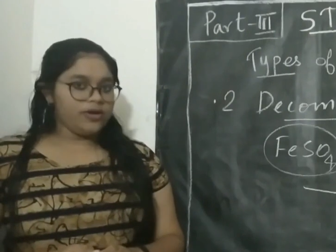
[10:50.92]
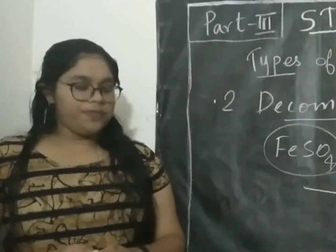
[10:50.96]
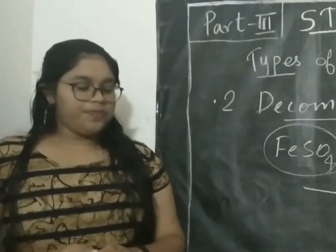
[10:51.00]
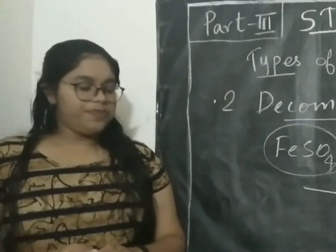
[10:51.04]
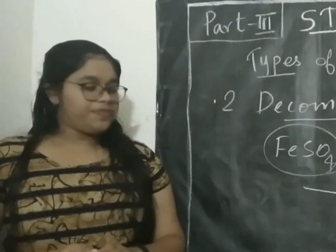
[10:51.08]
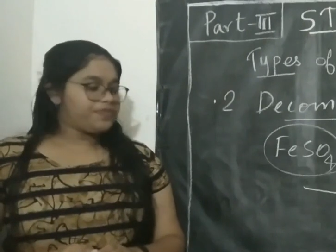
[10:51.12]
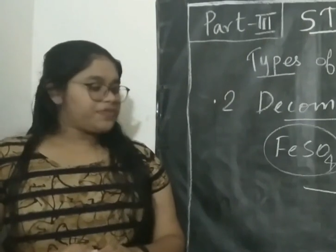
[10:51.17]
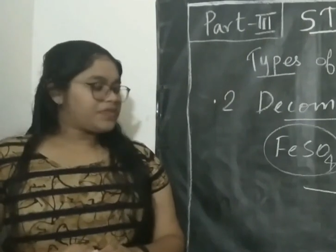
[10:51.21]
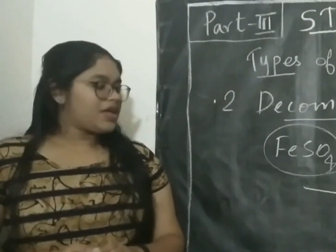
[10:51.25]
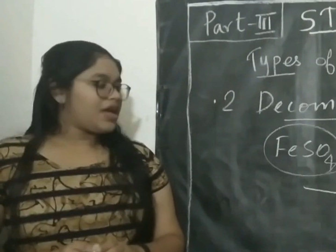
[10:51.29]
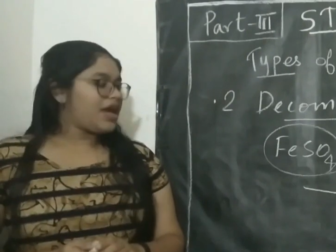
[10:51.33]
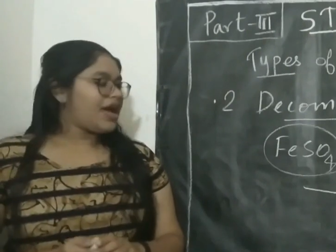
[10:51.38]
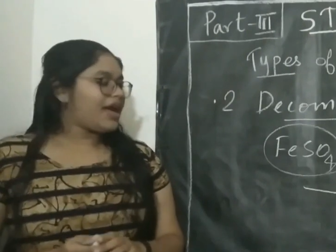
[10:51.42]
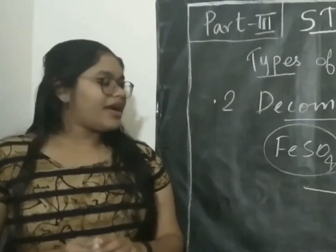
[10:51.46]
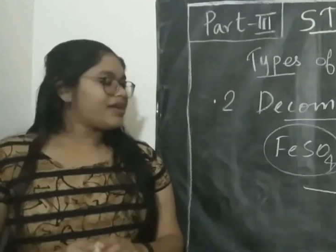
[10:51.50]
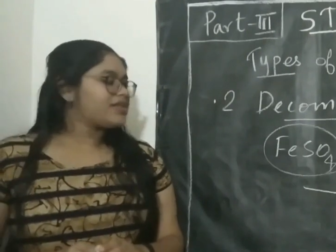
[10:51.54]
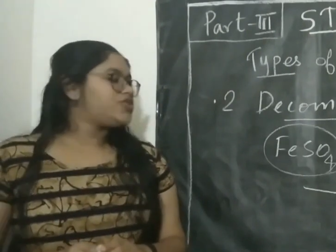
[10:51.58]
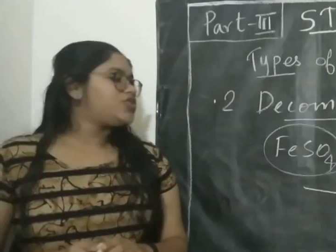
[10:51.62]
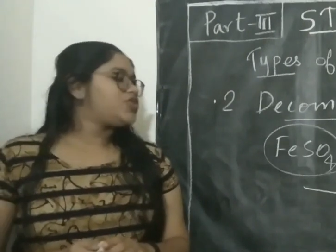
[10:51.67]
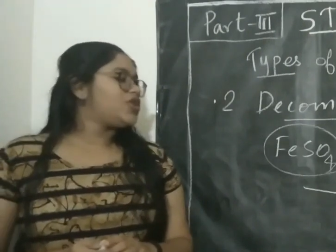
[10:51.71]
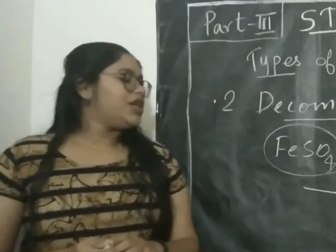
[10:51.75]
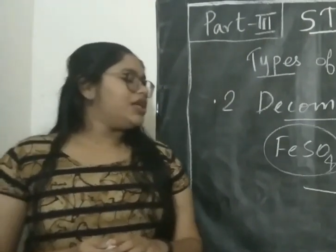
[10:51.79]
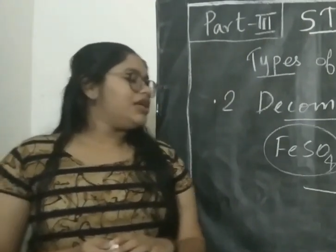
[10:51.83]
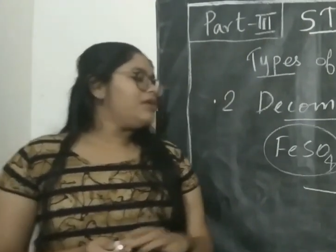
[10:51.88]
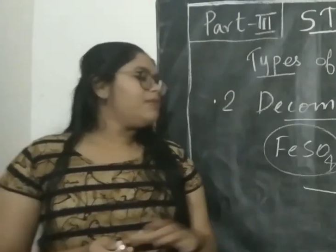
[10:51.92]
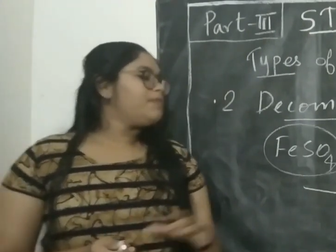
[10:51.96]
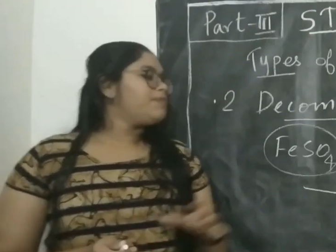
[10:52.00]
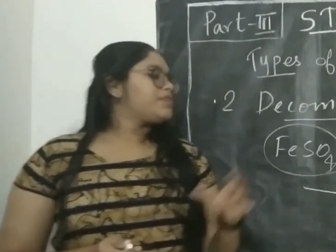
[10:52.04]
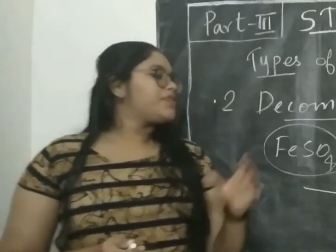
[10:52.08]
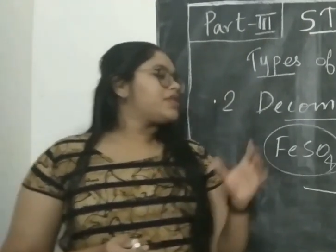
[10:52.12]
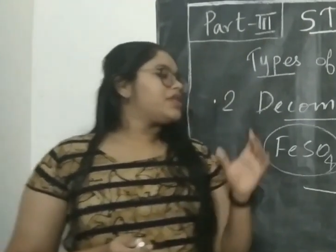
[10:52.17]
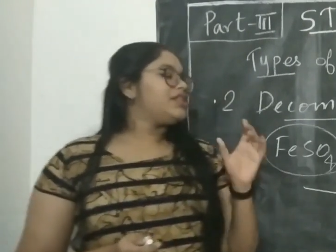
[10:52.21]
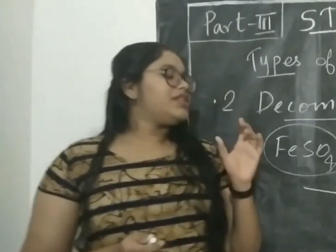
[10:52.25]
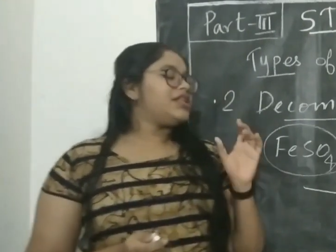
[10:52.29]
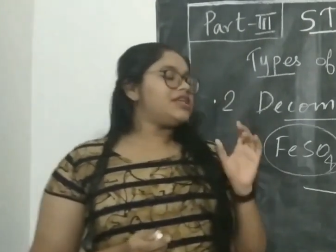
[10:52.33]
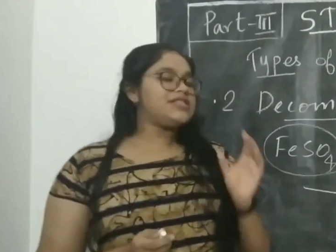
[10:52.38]
Actually, the
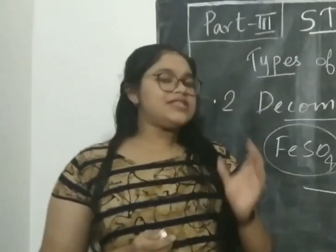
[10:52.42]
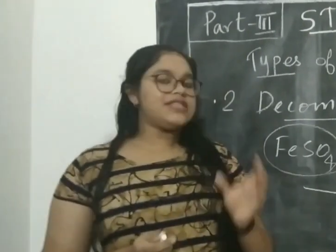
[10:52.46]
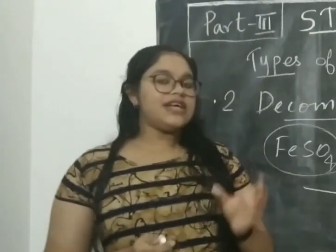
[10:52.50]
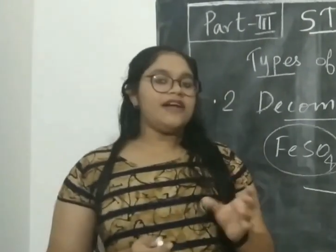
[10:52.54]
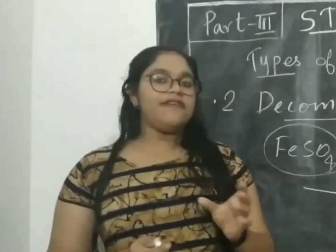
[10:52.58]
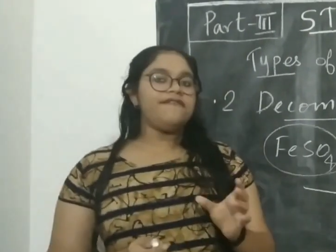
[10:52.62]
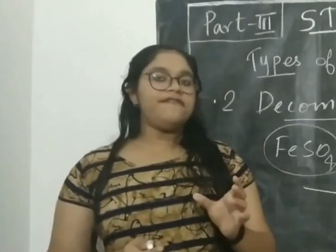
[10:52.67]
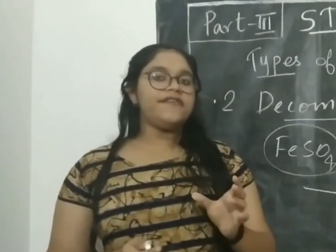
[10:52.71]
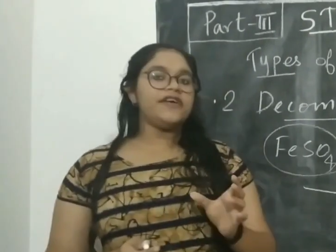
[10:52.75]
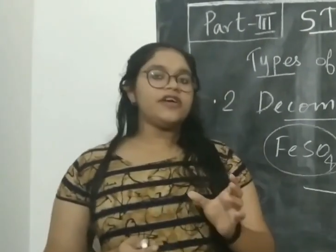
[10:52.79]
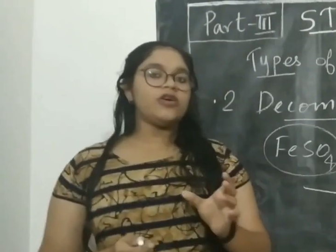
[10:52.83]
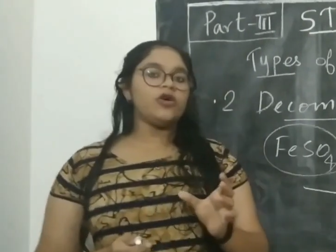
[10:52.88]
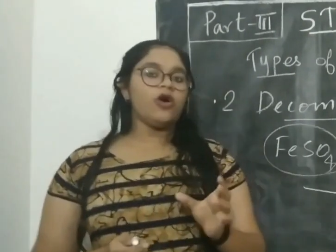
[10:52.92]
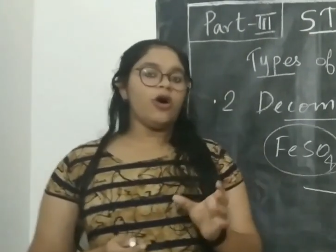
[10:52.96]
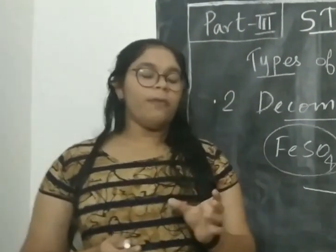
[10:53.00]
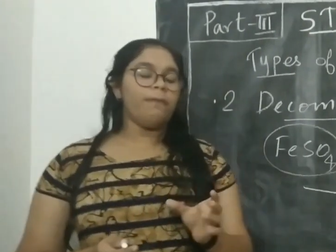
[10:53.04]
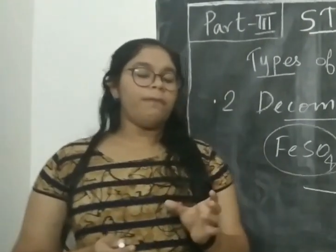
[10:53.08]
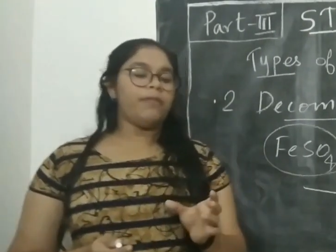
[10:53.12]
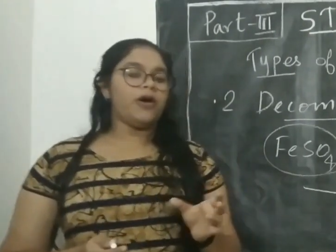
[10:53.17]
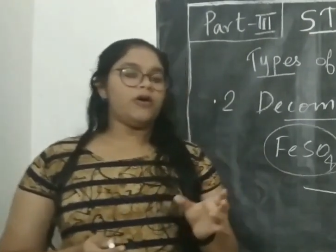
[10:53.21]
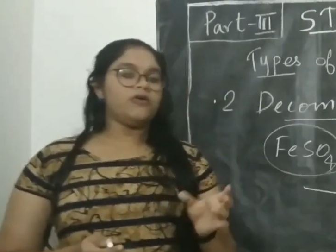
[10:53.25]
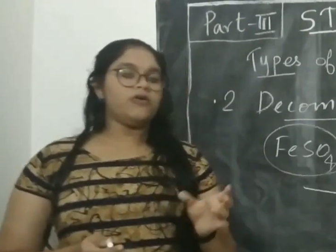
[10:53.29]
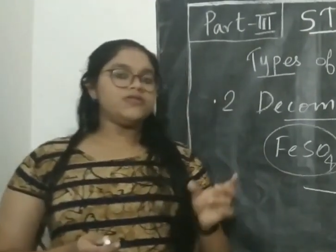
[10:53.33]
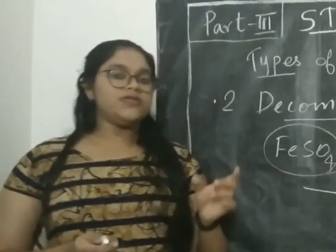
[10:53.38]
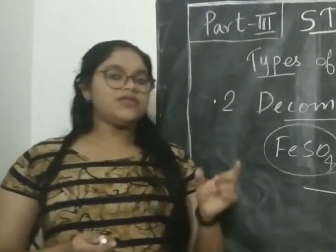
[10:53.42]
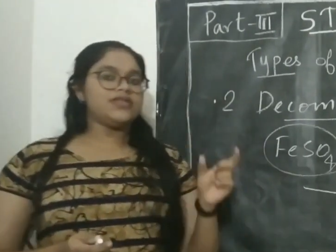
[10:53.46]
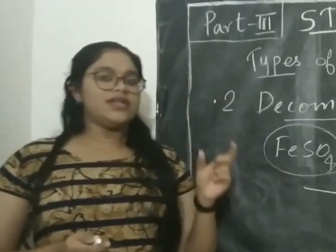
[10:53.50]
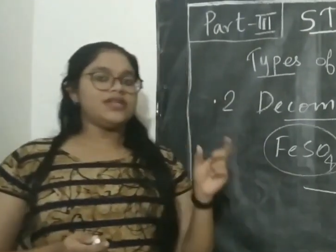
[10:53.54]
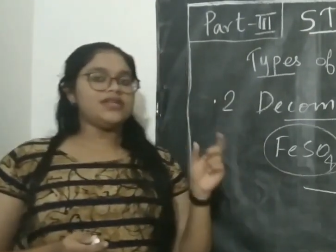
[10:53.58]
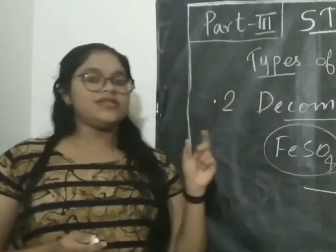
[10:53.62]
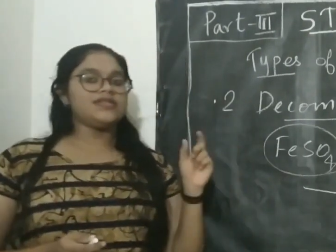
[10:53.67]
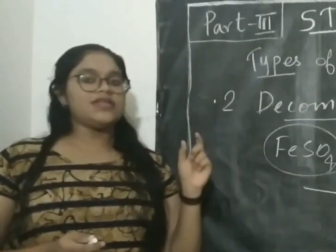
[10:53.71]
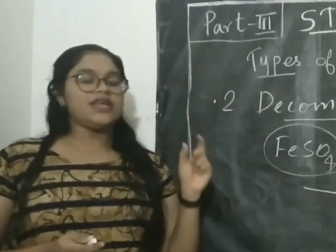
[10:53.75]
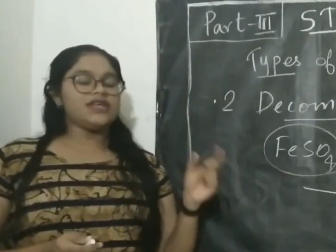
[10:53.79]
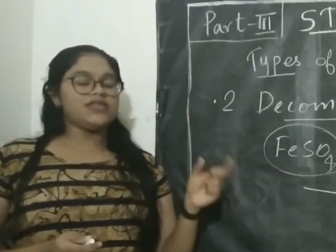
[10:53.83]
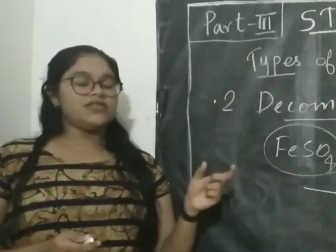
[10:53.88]
sulfur compounds, that is
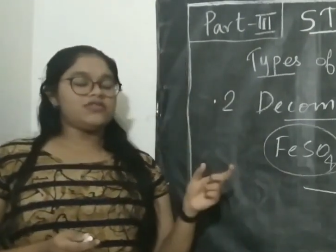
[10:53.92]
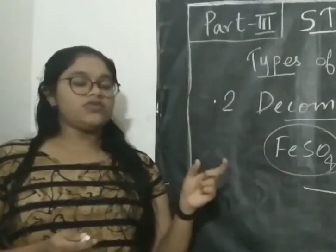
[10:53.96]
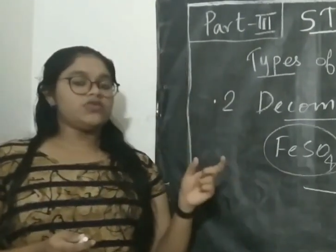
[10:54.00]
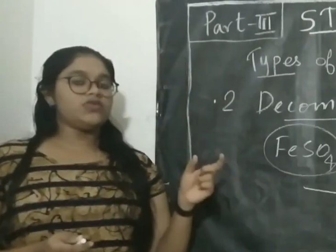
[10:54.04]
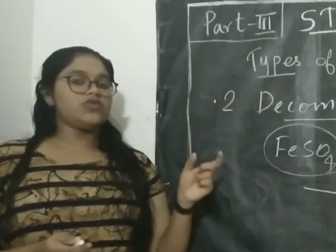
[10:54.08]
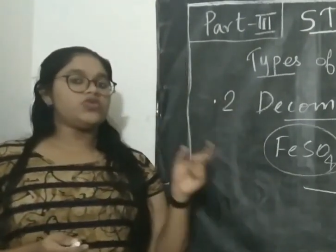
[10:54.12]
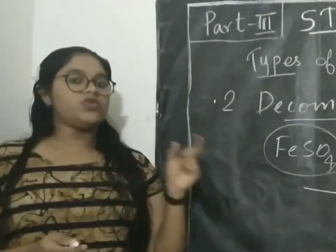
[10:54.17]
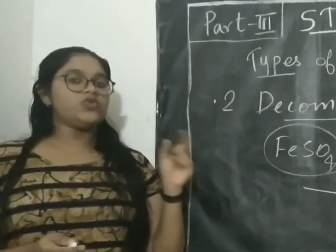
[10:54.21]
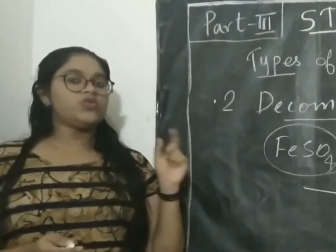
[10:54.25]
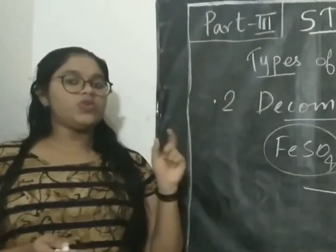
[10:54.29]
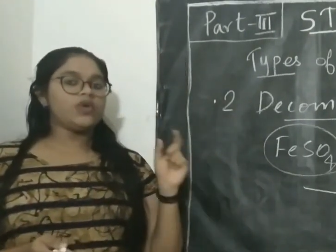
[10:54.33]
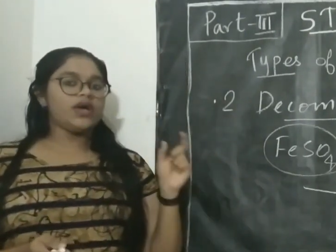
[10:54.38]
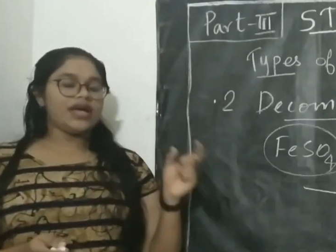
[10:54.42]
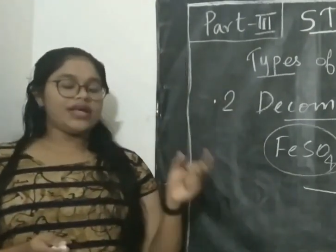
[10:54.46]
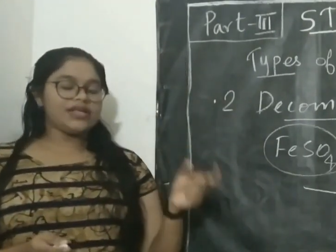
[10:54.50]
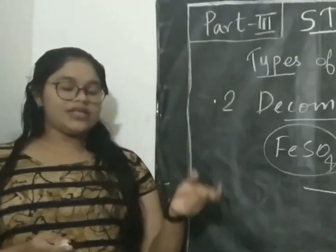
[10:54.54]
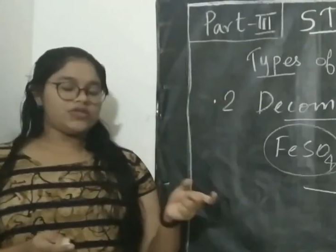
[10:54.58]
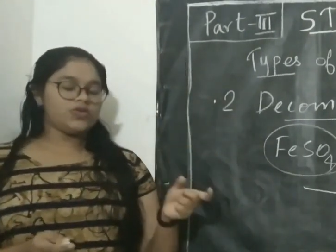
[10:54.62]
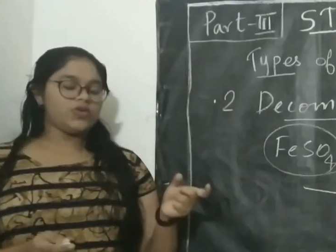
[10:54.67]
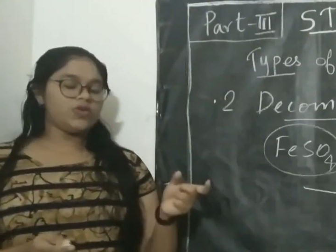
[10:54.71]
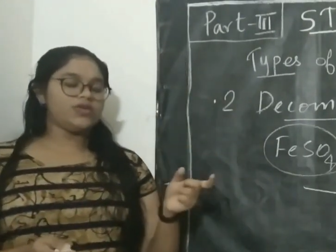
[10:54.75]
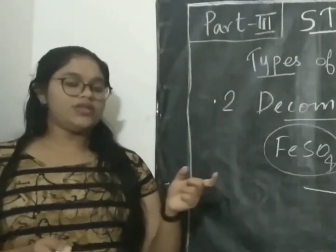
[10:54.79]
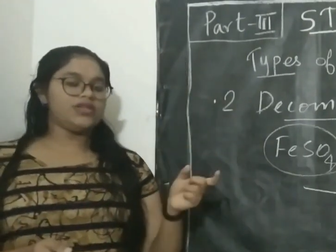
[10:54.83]
SO2, SO3,